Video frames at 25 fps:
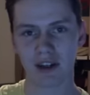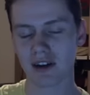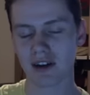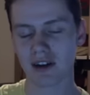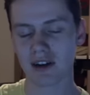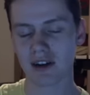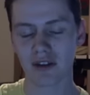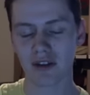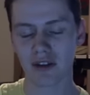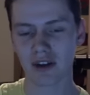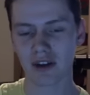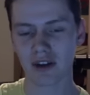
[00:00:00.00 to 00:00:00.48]
I
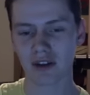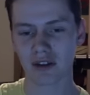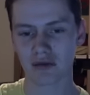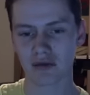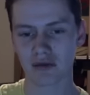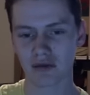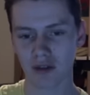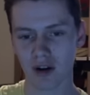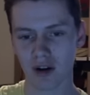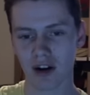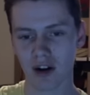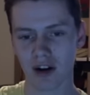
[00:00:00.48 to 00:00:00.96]
didn't think The
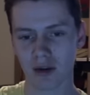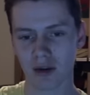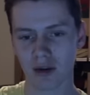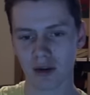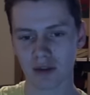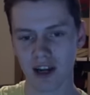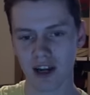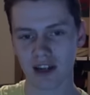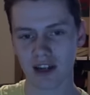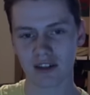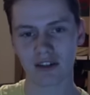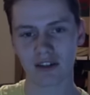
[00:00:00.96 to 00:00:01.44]
Rock
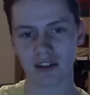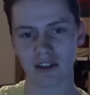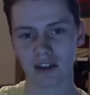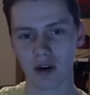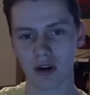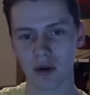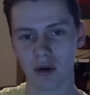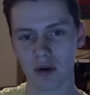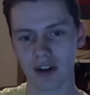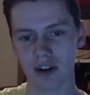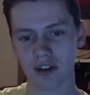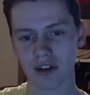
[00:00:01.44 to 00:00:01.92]
was actually
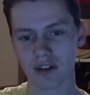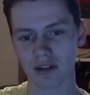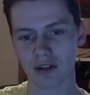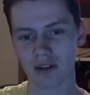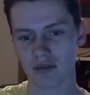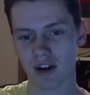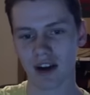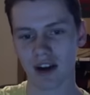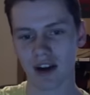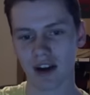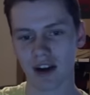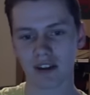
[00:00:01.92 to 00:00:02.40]
going to
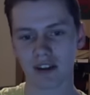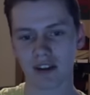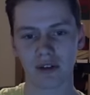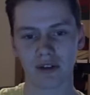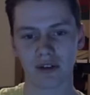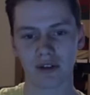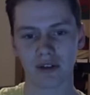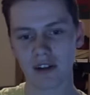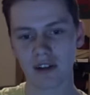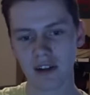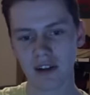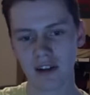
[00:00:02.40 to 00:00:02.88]

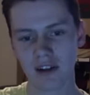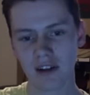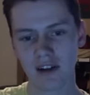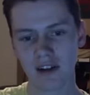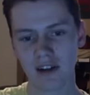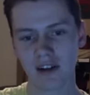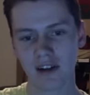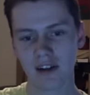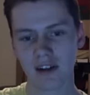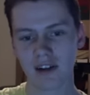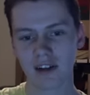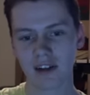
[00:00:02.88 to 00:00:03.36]
wrestle.
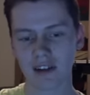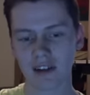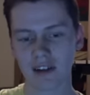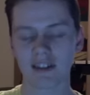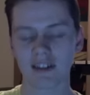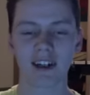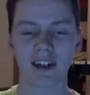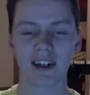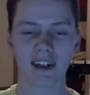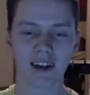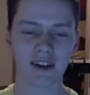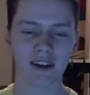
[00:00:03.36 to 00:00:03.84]

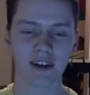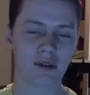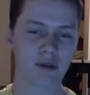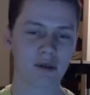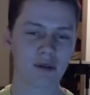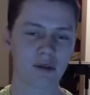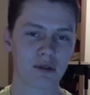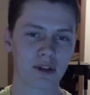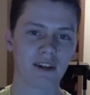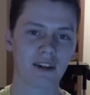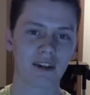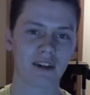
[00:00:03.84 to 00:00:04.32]
I
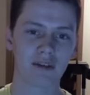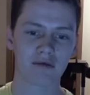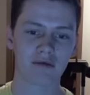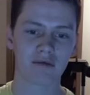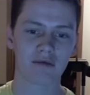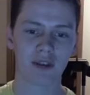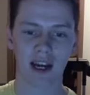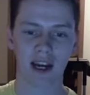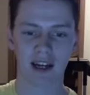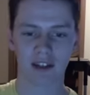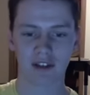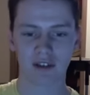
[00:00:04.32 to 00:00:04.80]
know he didn't
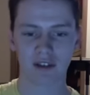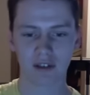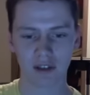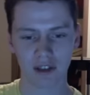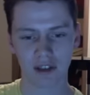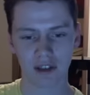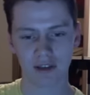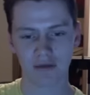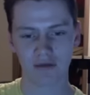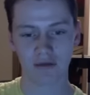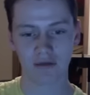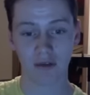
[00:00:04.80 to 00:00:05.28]

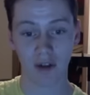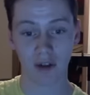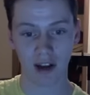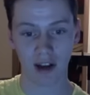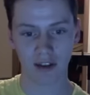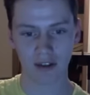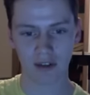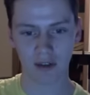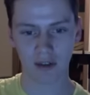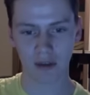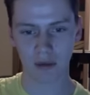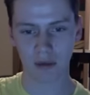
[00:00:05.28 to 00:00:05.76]
actually
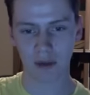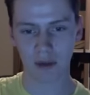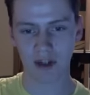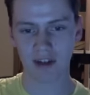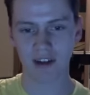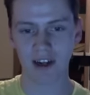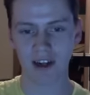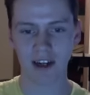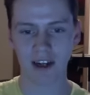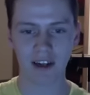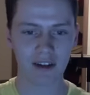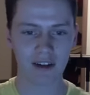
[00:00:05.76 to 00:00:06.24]
wrestle,
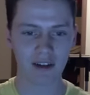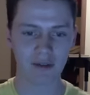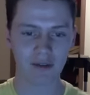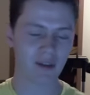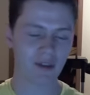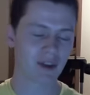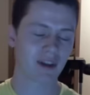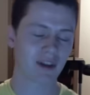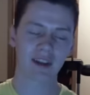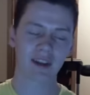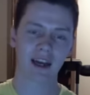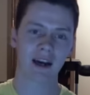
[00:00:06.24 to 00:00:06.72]
but I didn't
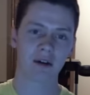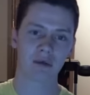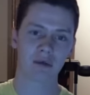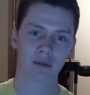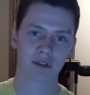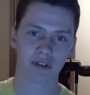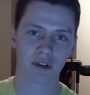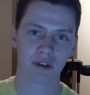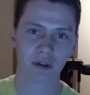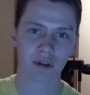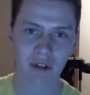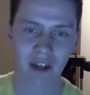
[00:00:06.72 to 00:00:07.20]
even think that
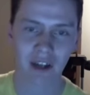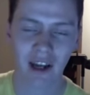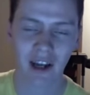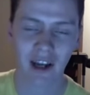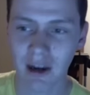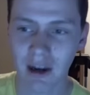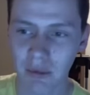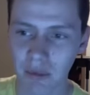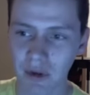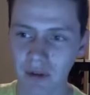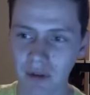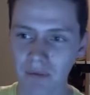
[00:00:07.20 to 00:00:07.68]
was going to
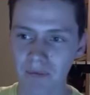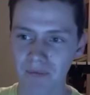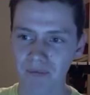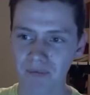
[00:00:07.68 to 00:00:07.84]
happen.